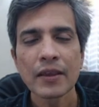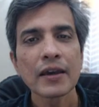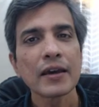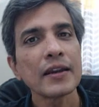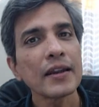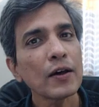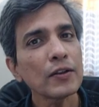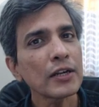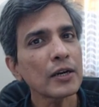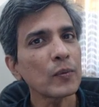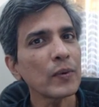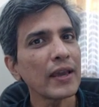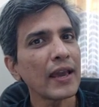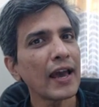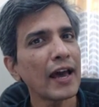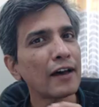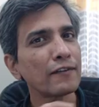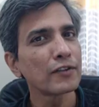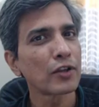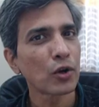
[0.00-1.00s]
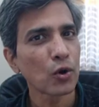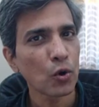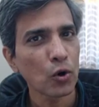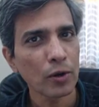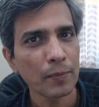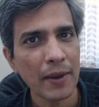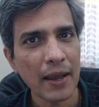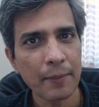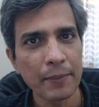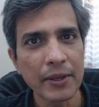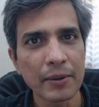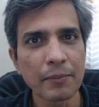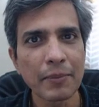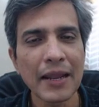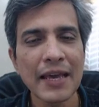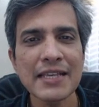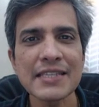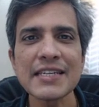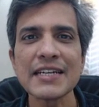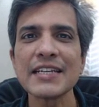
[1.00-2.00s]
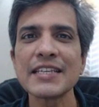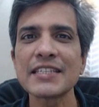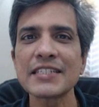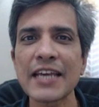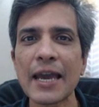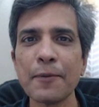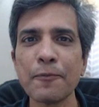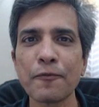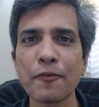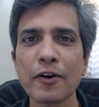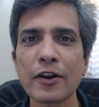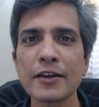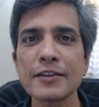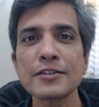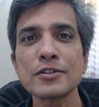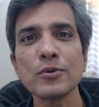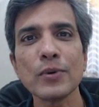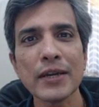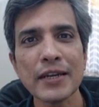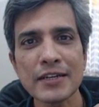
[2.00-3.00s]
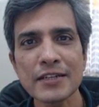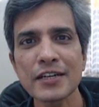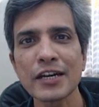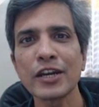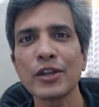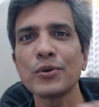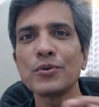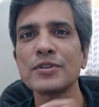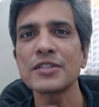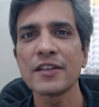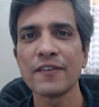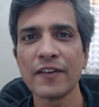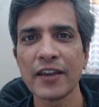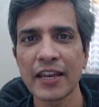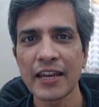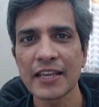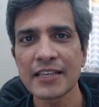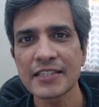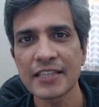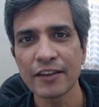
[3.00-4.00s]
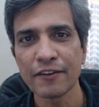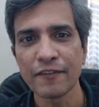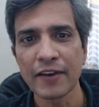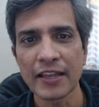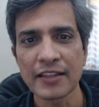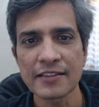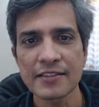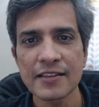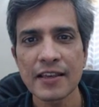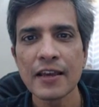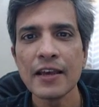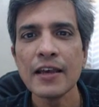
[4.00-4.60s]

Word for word: Now that we have the roadmap in place, it is time for us to introduce the various events.